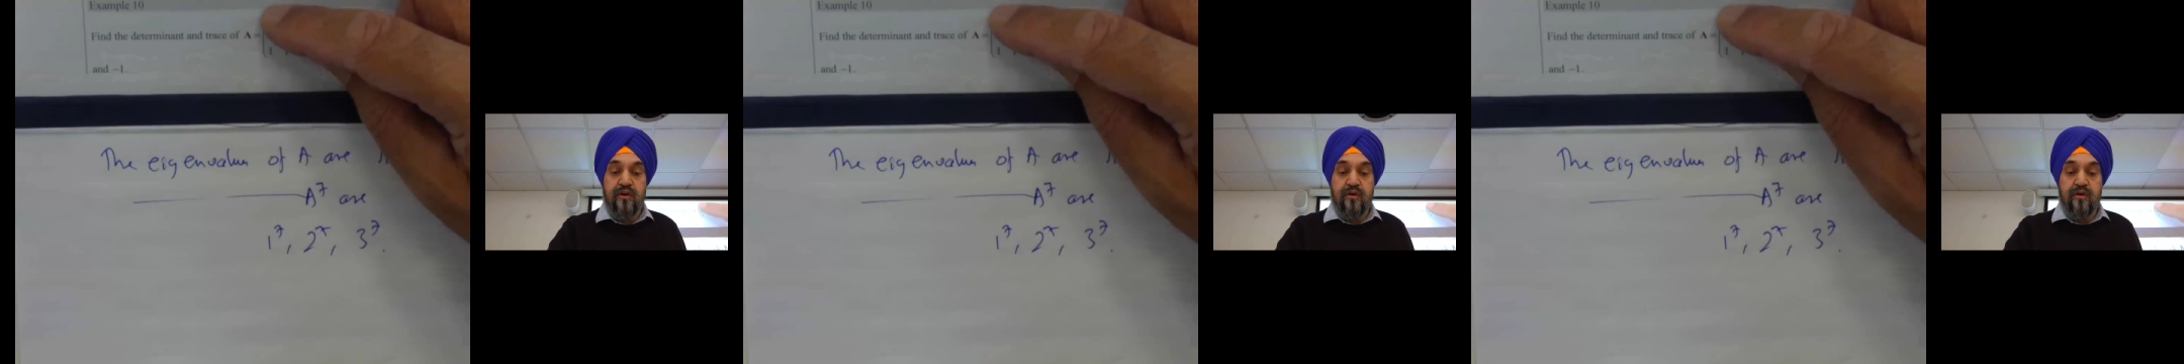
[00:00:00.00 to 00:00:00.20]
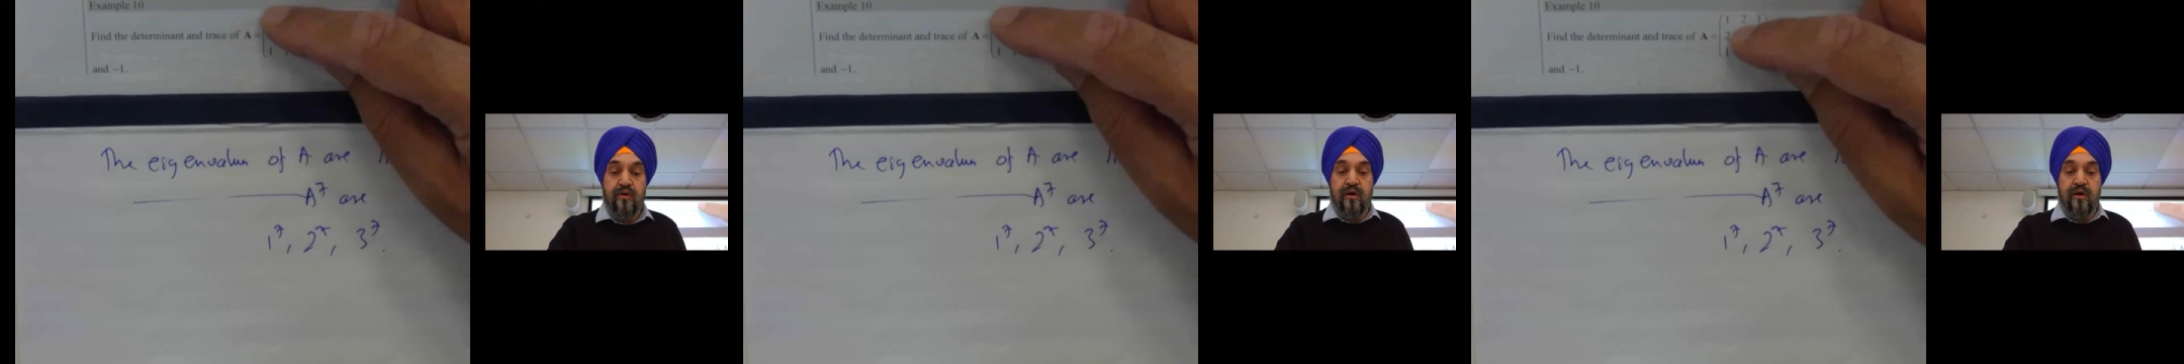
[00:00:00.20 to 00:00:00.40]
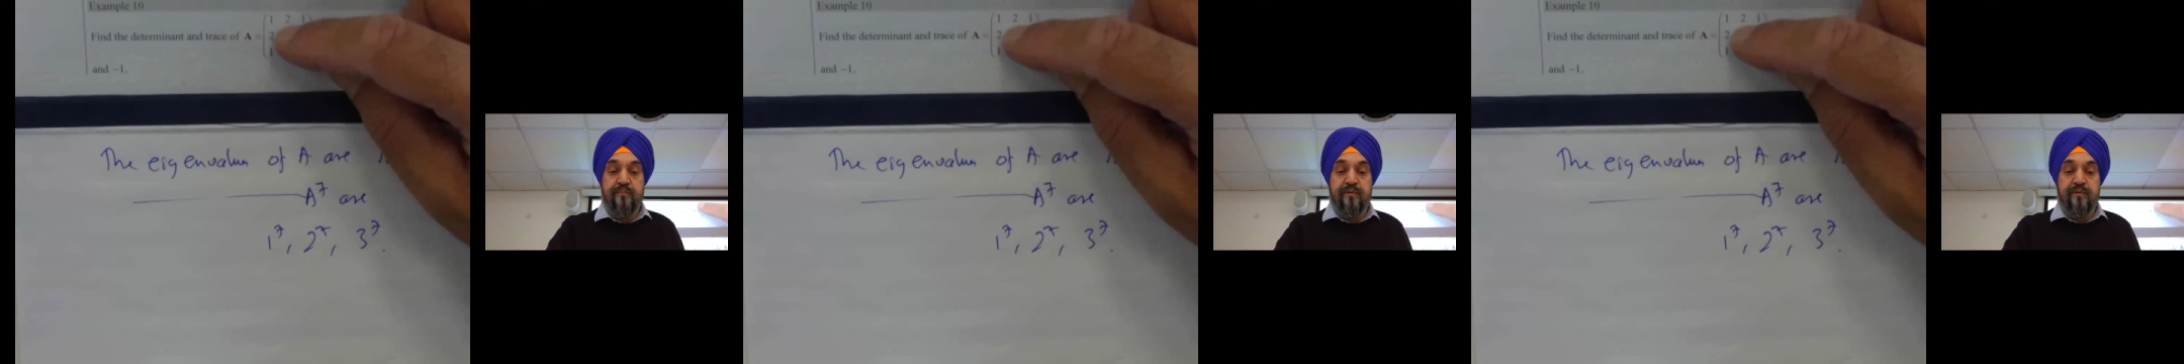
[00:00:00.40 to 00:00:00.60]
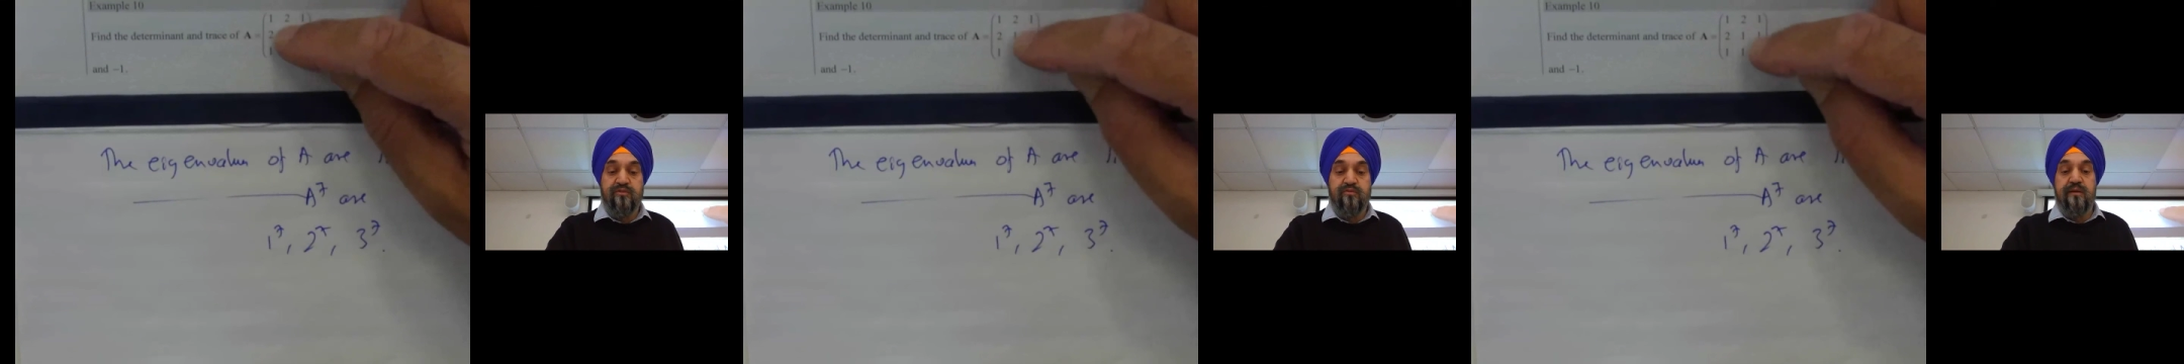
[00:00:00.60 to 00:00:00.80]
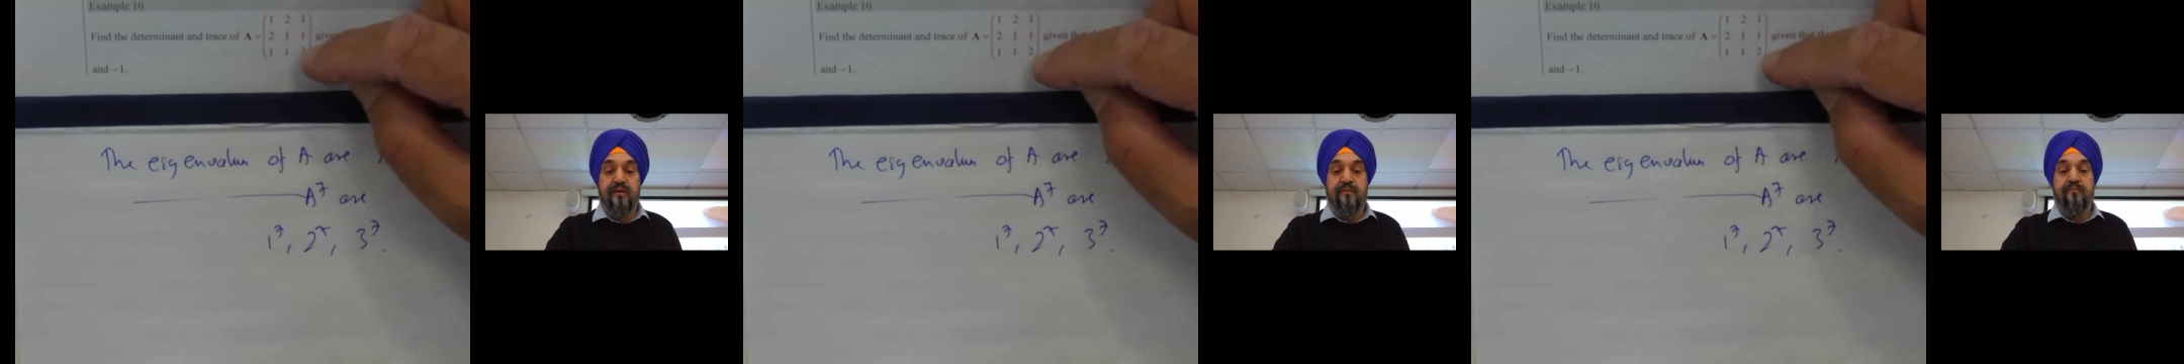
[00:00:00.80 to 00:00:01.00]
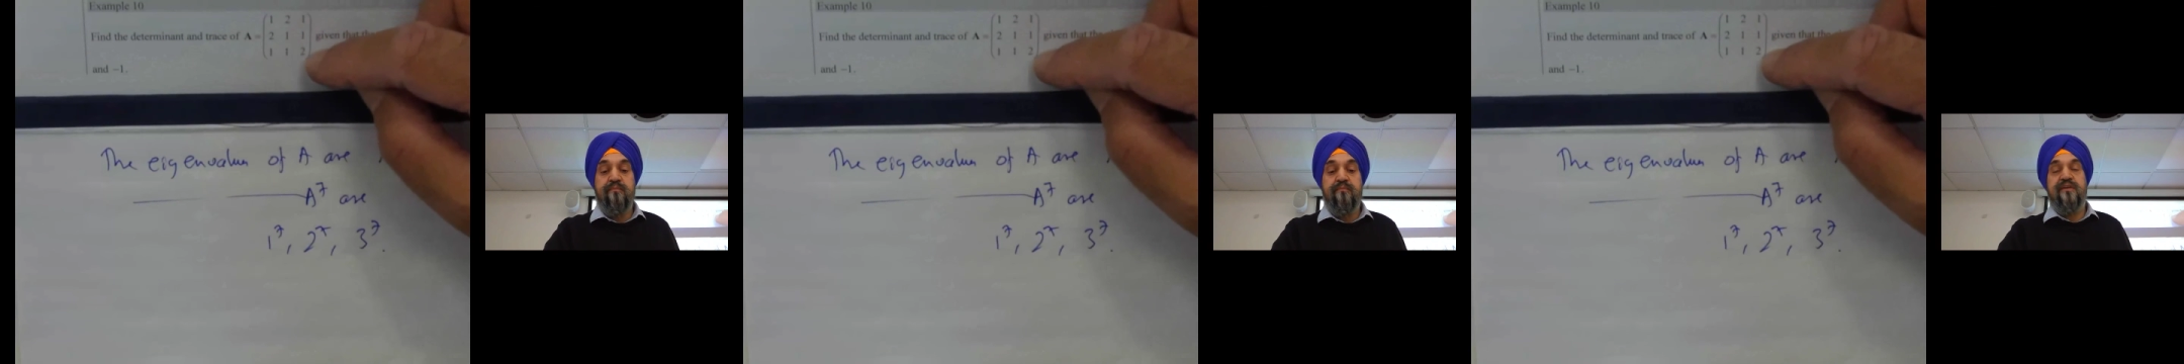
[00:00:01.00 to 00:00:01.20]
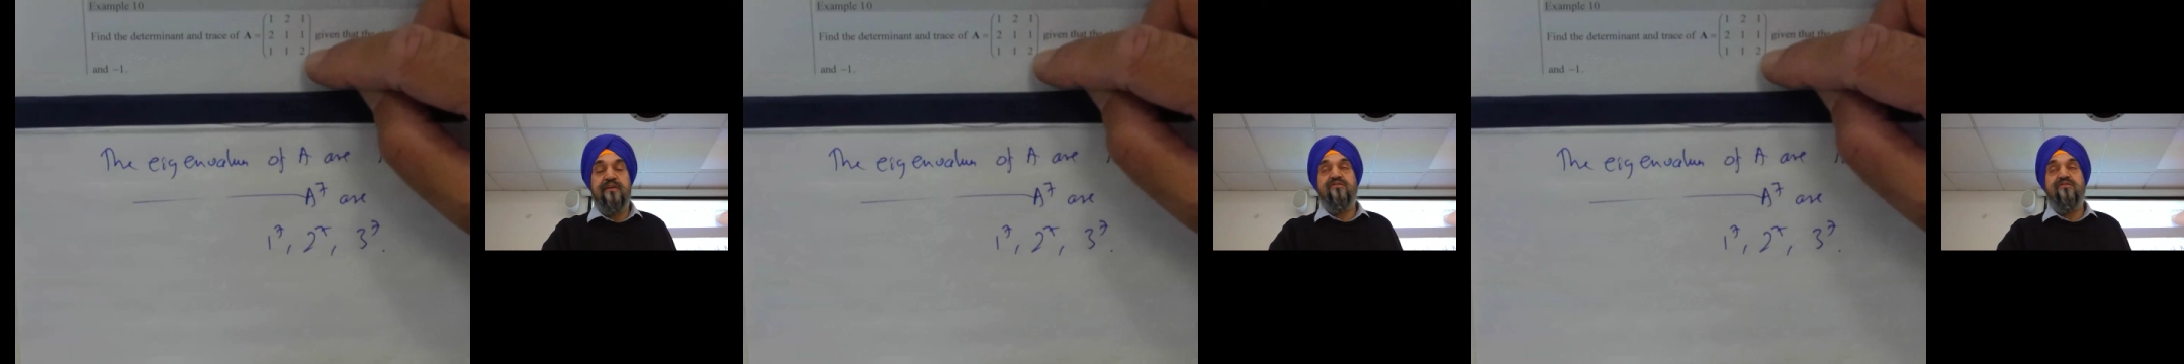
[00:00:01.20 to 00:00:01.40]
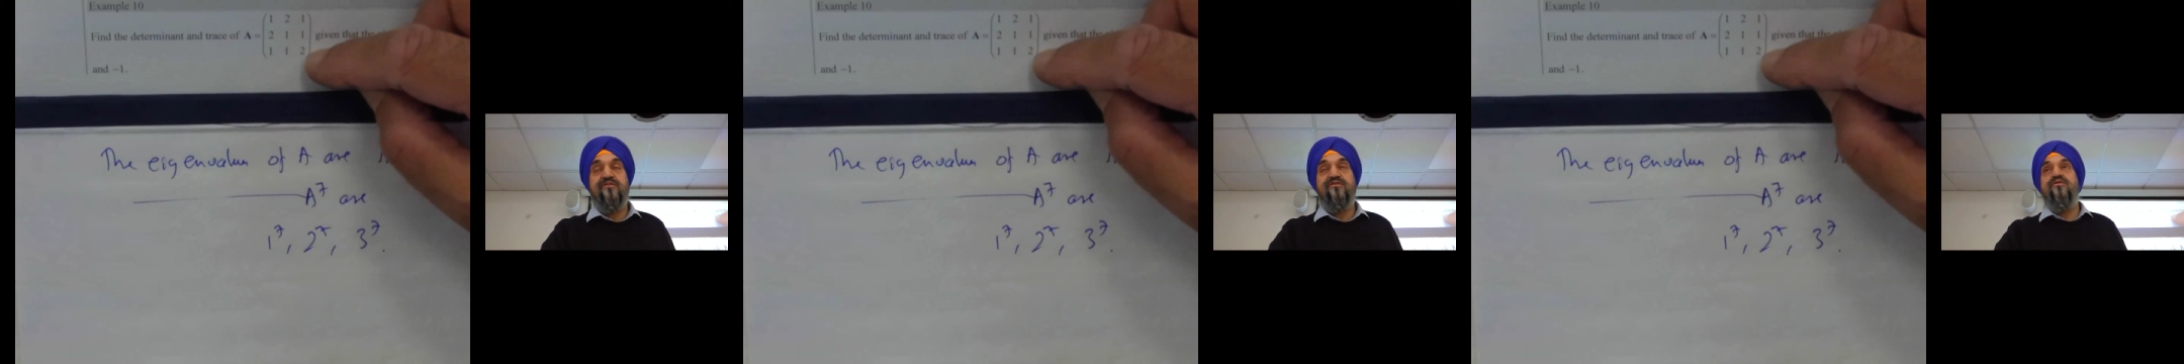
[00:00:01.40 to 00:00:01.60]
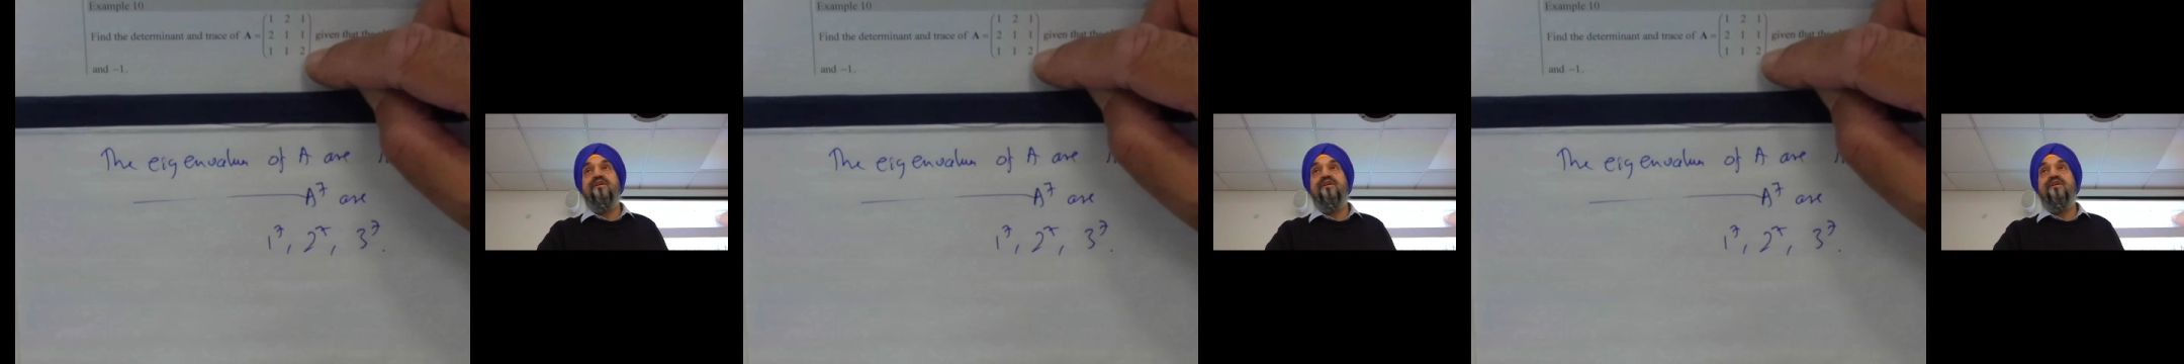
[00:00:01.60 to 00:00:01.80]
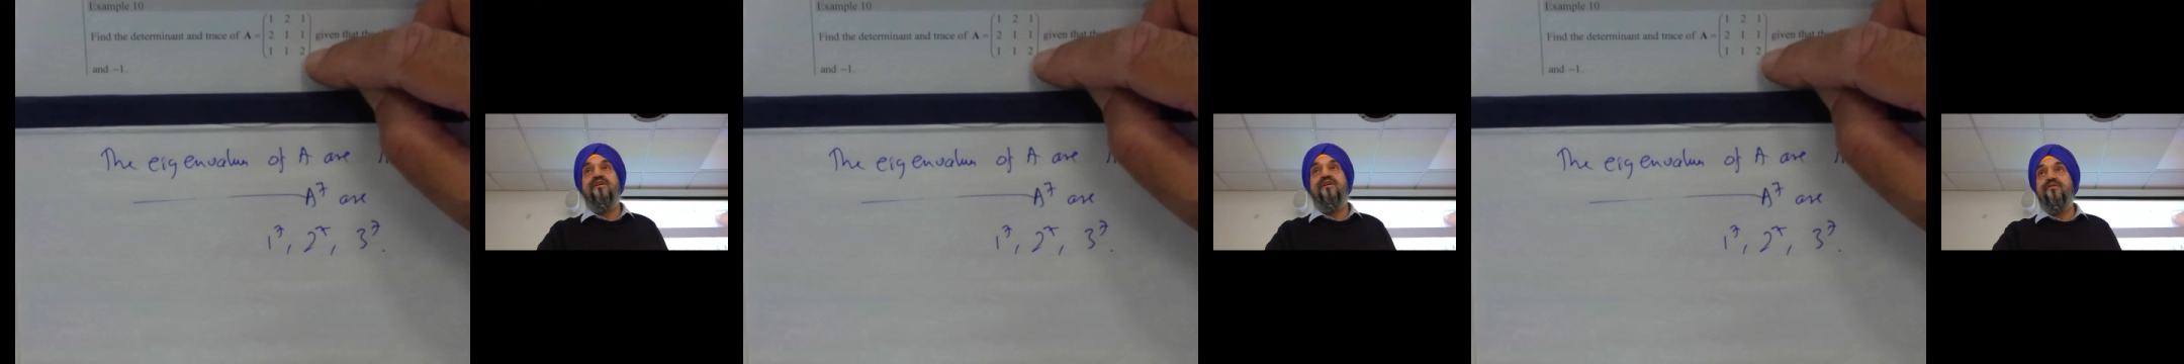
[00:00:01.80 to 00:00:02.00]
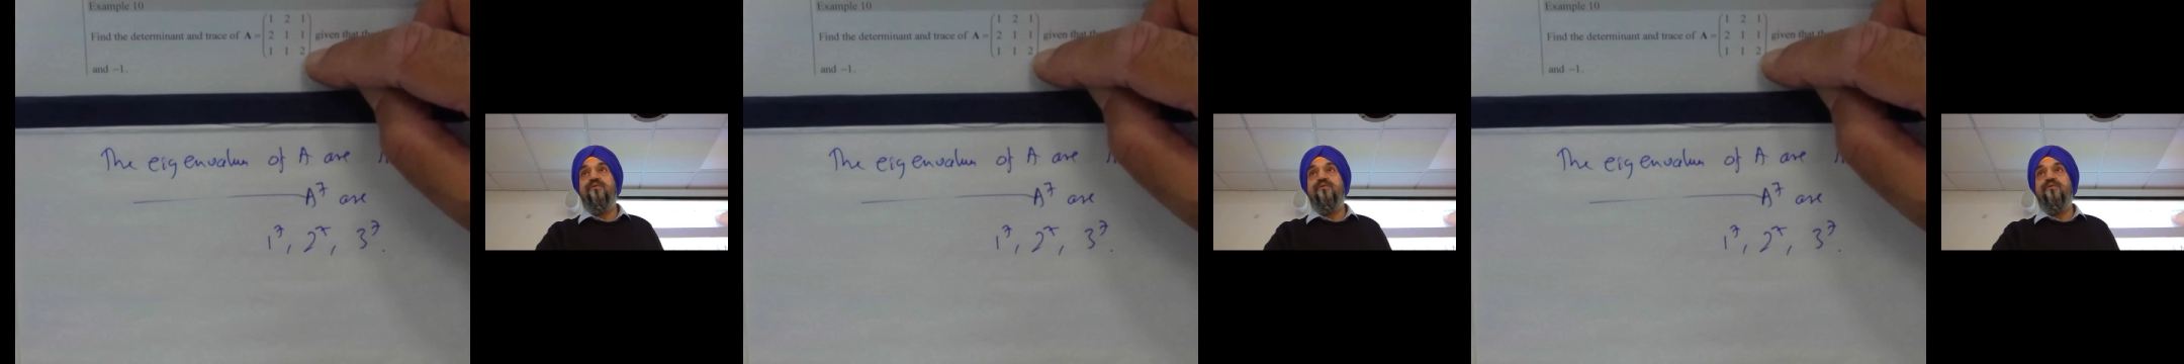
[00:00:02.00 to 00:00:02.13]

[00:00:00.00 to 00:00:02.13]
1 plus 1 plus 2 gives you 4 as